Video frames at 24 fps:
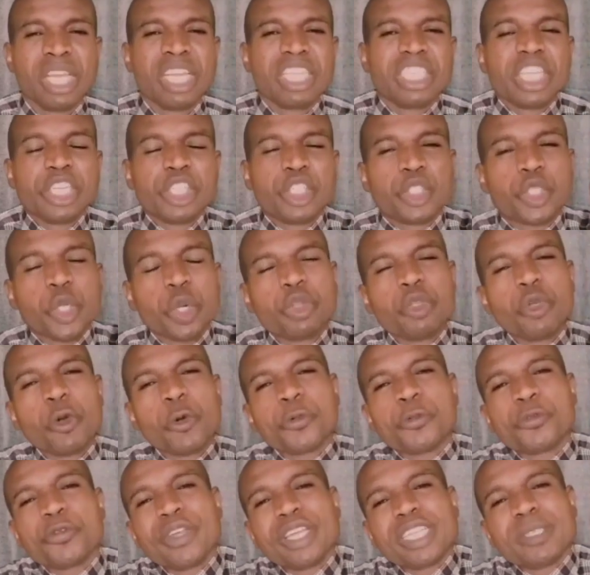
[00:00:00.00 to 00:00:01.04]
The journey
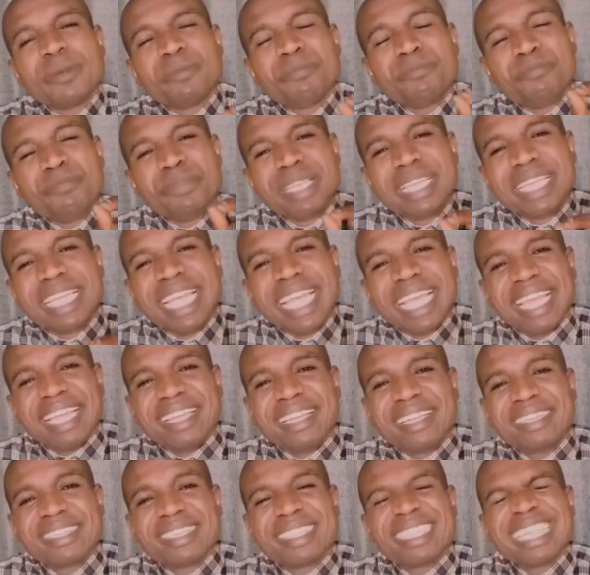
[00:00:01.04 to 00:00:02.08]
of faith
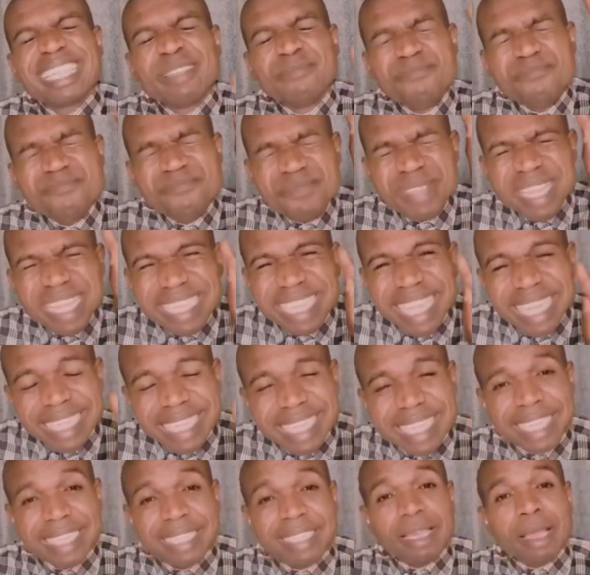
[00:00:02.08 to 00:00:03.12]
begins
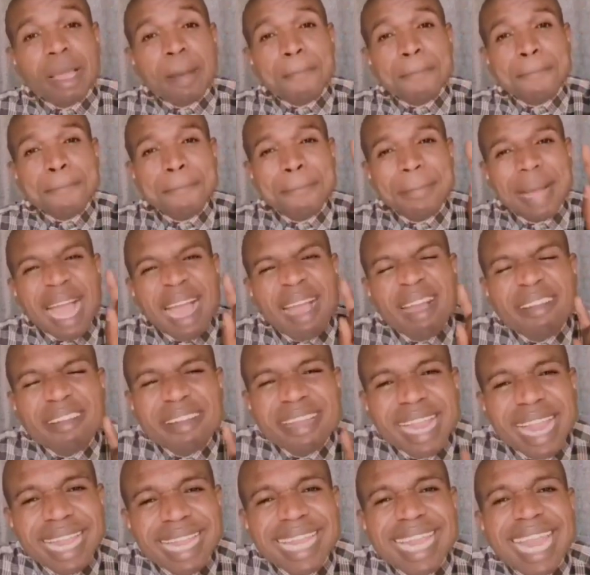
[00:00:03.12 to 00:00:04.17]
immediately. Man
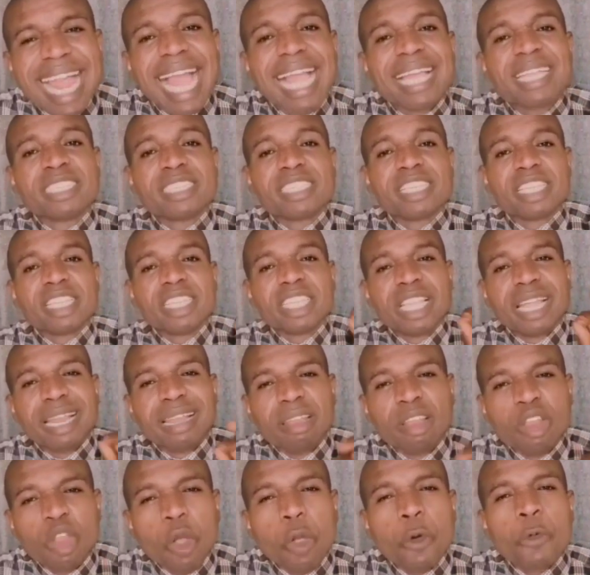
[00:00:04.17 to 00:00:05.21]
realized the
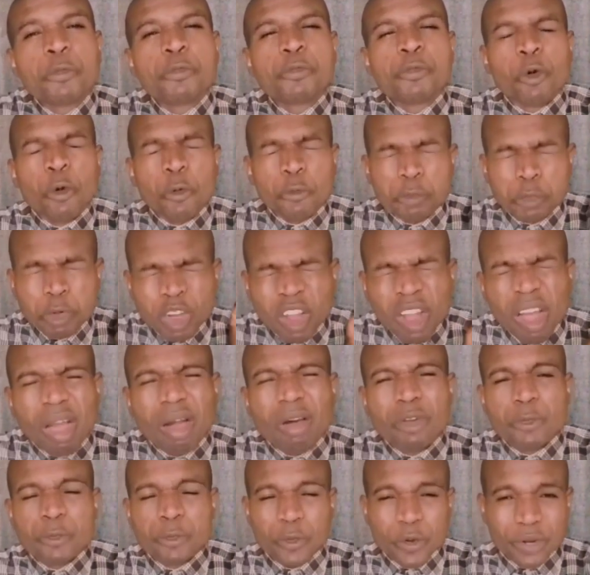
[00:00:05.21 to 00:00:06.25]
love of
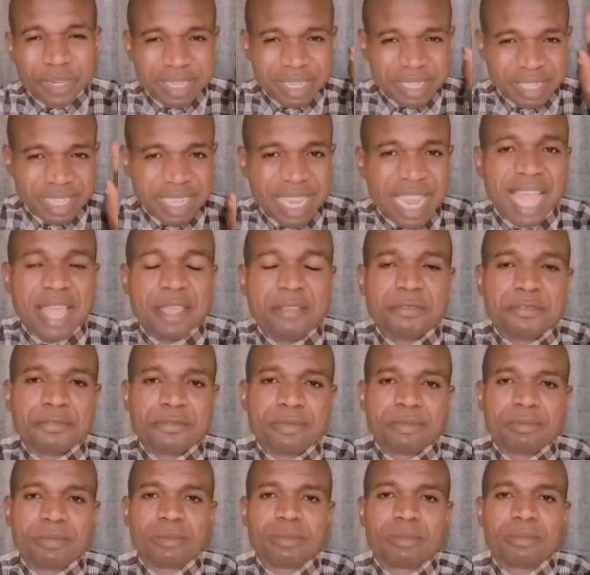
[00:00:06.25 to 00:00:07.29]
God for his life.
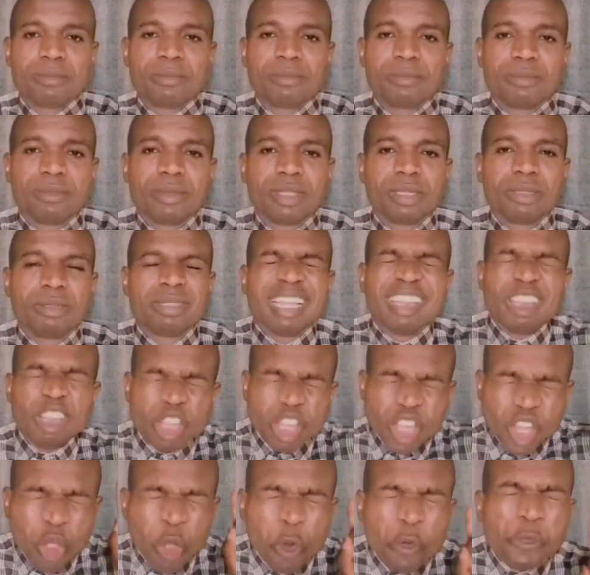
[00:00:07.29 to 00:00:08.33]
The
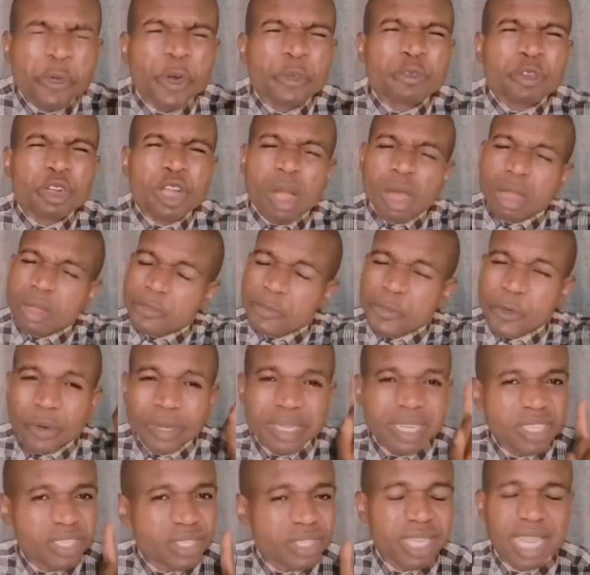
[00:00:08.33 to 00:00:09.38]
love of God
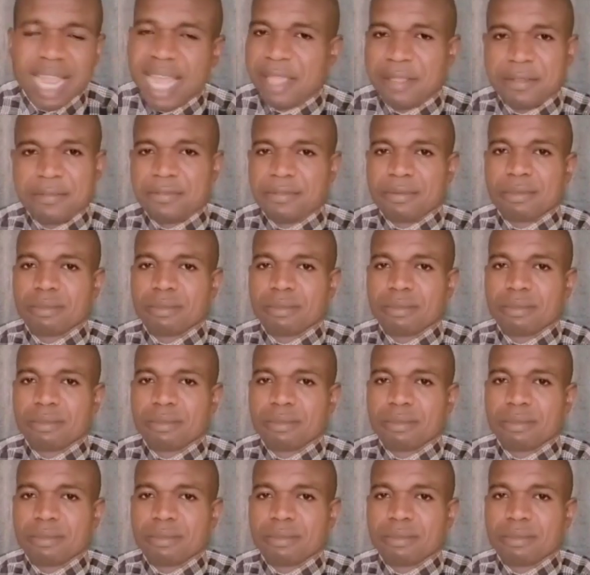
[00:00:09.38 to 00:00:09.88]
for his life.